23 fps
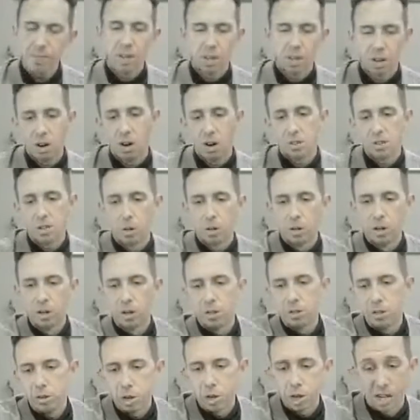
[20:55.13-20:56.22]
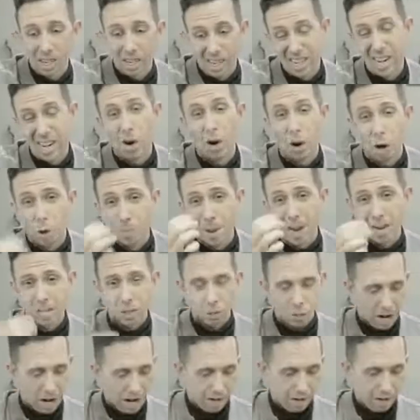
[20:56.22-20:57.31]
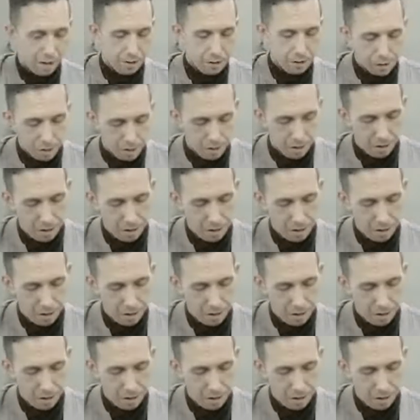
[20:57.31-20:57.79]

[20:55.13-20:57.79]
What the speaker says: Also a little too chunky. Now I'll go back to what I use.